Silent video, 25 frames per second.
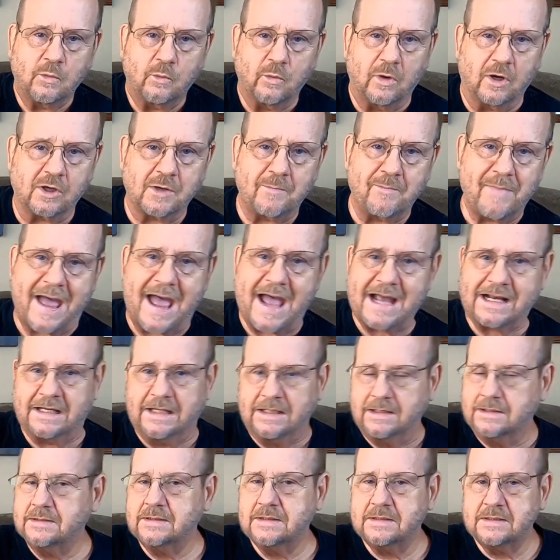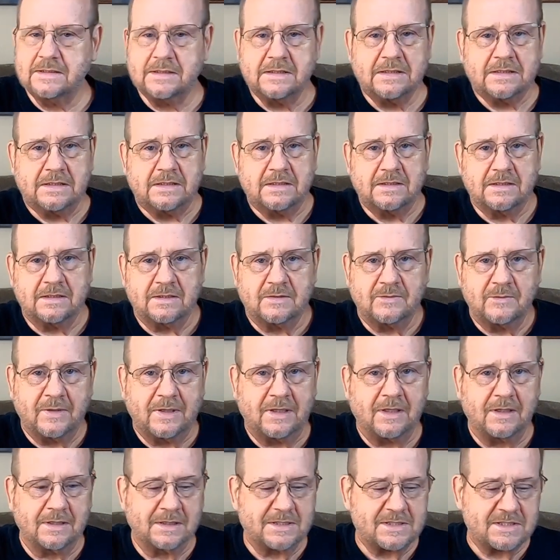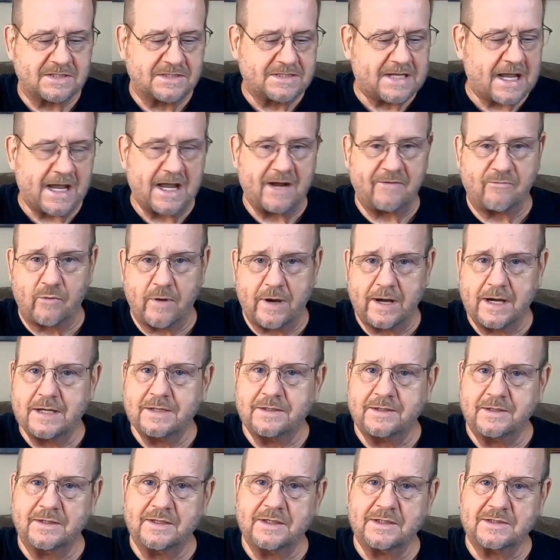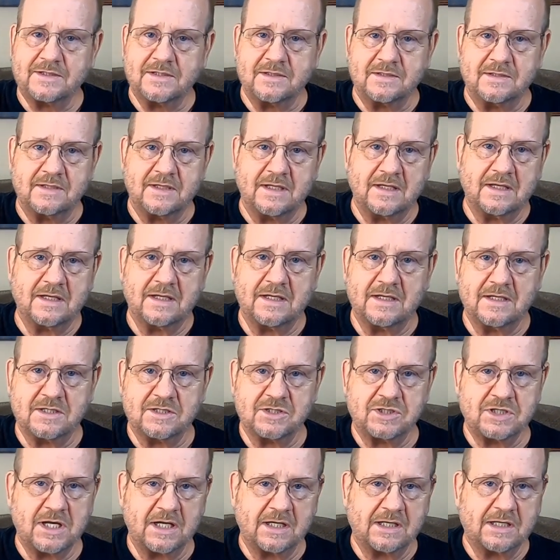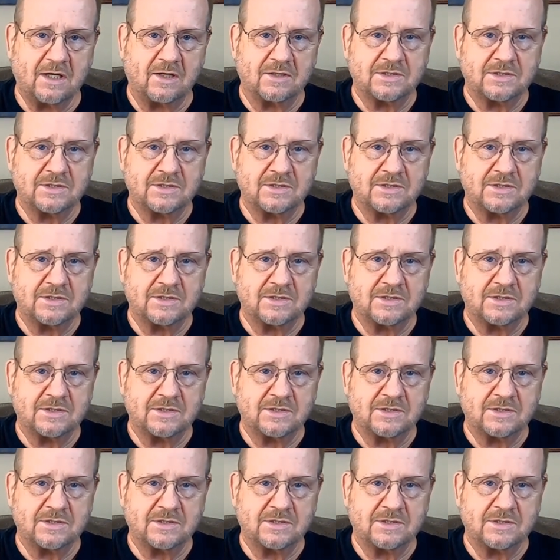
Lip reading: Welcome back. Well, let's dive right into this and check